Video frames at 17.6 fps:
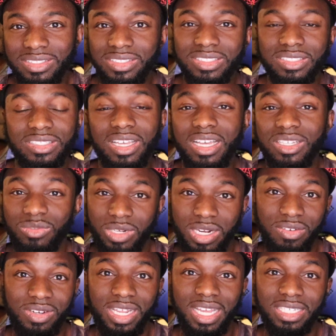just does
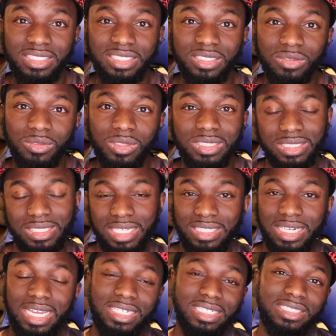whatever the heck she wants. Like,
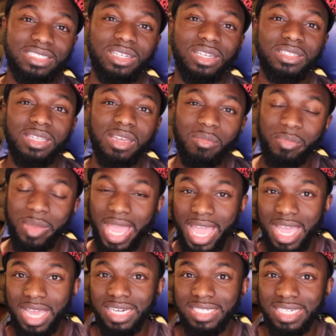not necessarily a
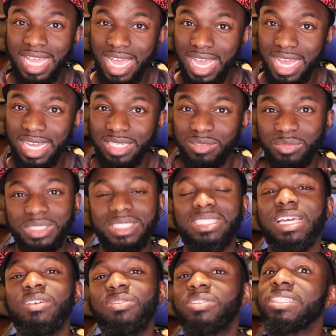bad guy, but
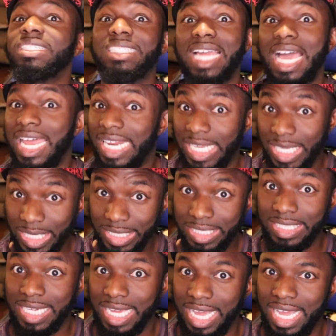definitely not a
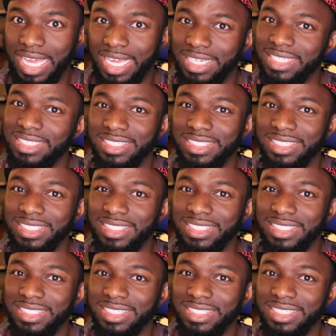good guy